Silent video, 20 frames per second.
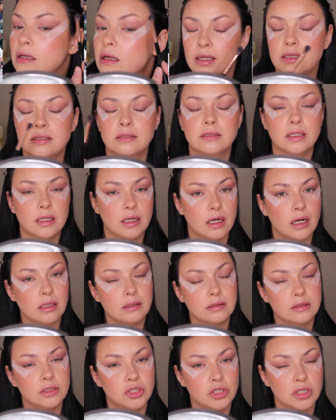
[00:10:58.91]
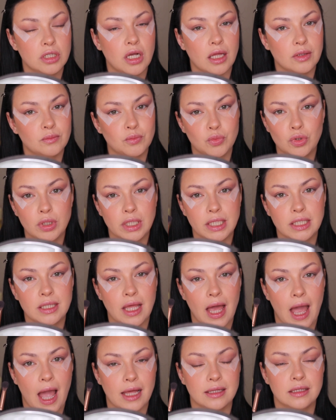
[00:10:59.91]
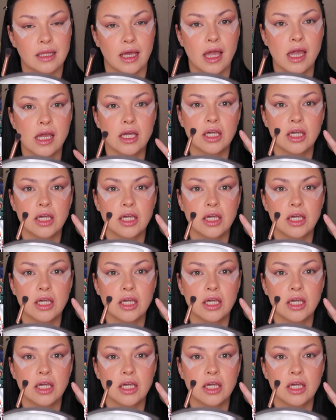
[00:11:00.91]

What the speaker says: Because the girl she got bullied had a